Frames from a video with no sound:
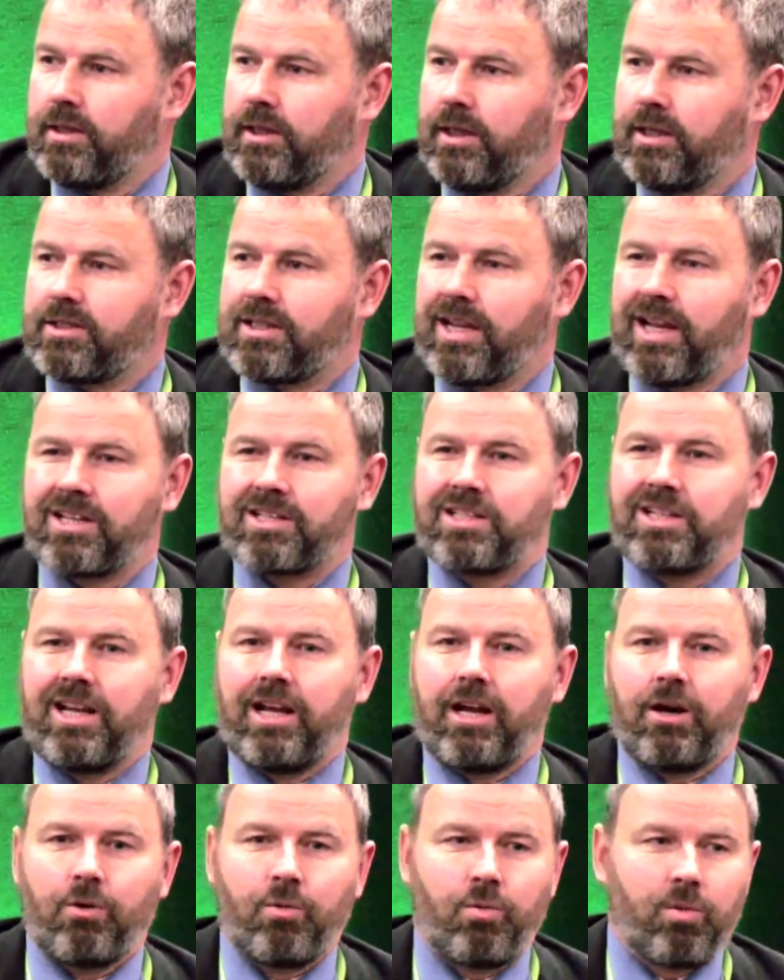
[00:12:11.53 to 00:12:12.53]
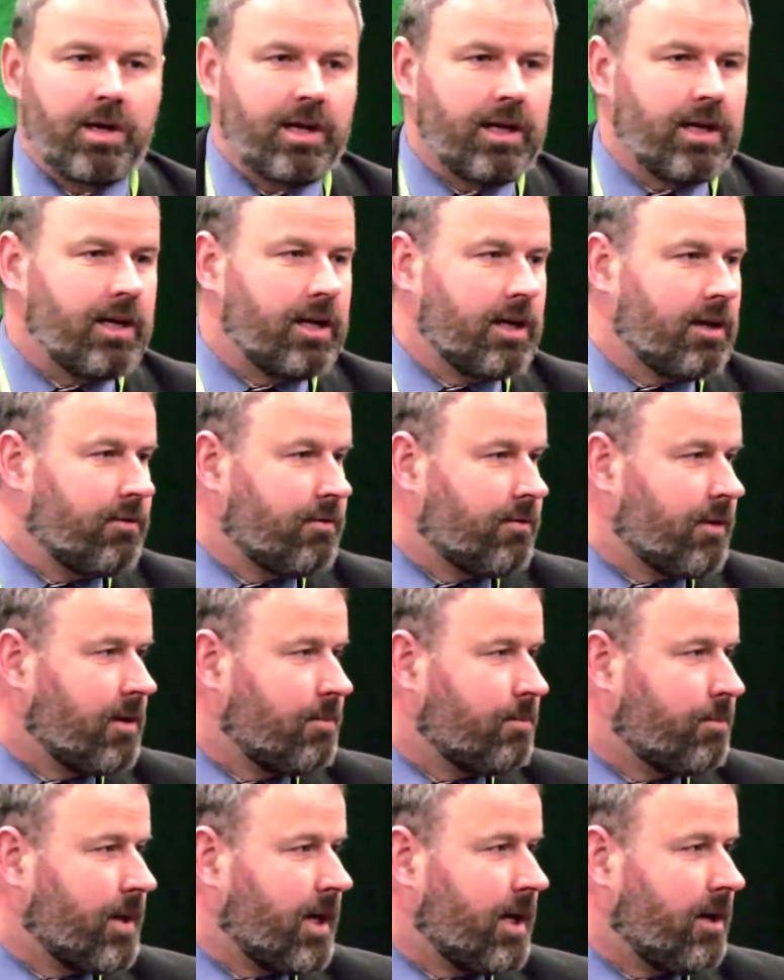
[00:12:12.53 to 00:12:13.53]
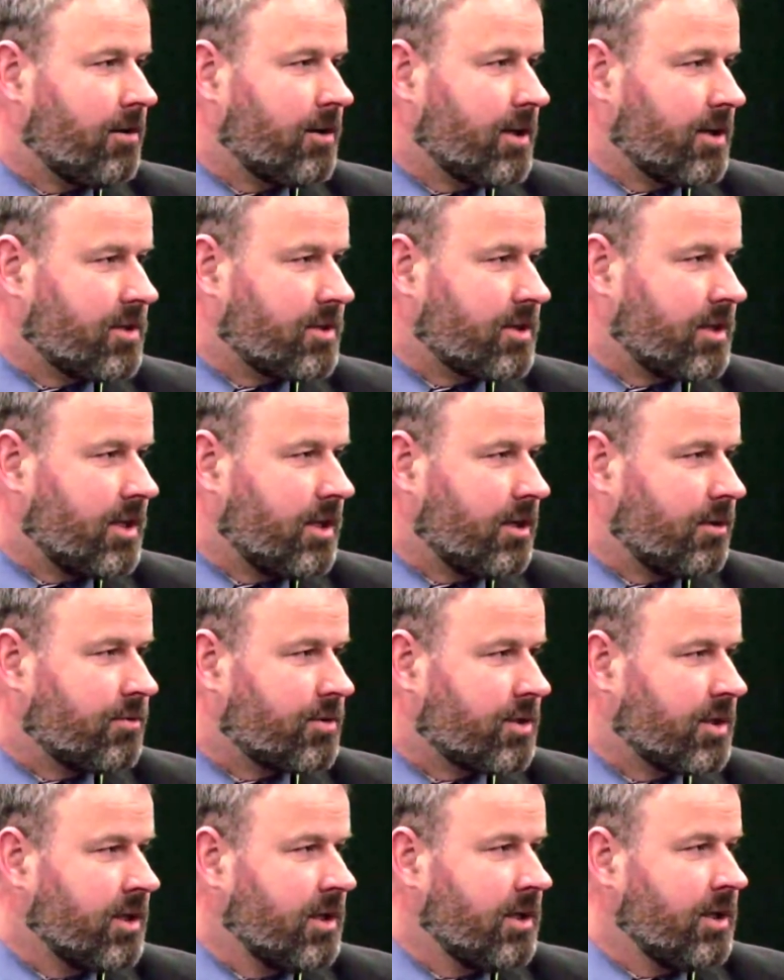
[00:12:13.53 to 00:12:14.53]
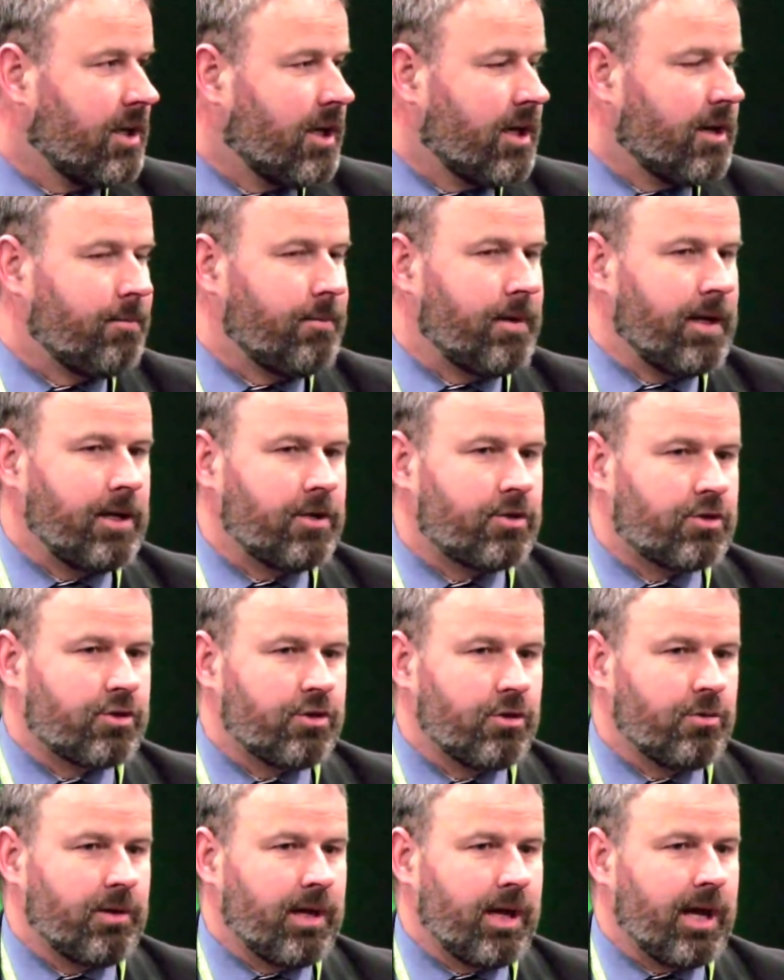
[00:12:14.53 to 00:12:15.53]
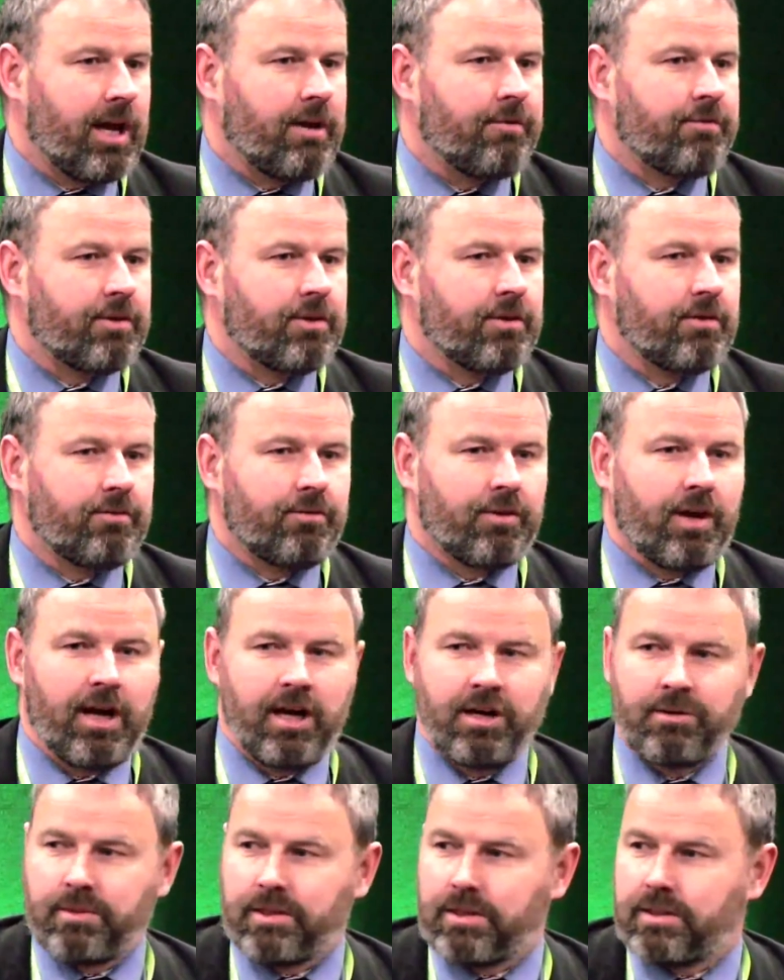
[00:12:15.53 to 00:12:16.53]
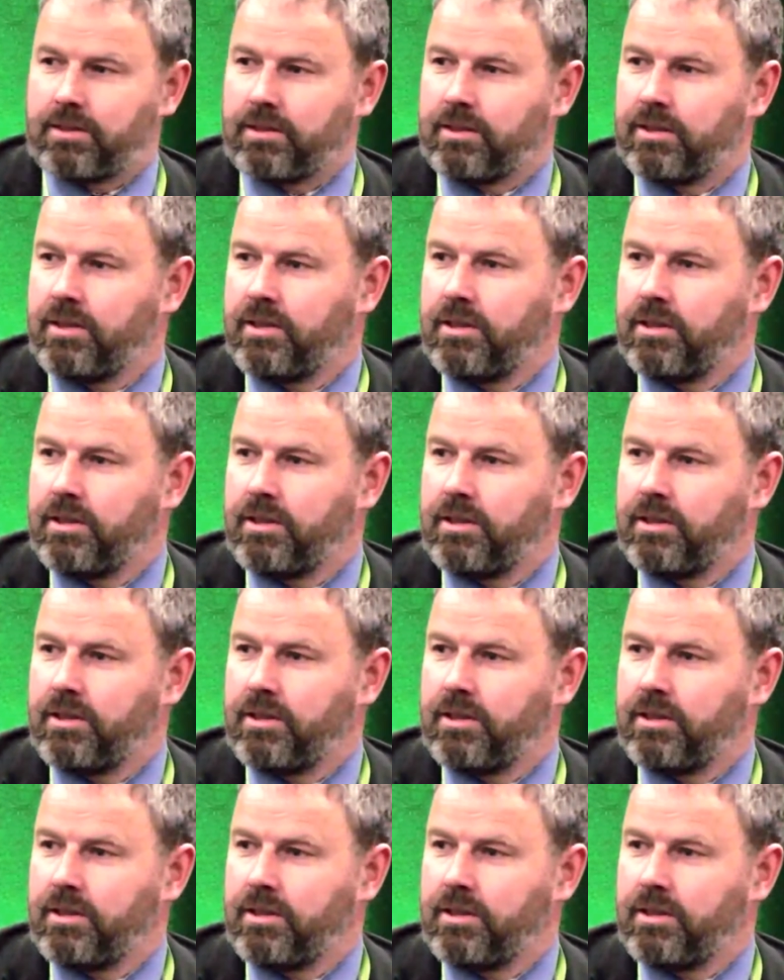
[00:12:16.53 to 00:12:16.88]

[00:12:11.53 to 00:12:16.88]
It's actually how we have empowered ourselves and made sure we have an environment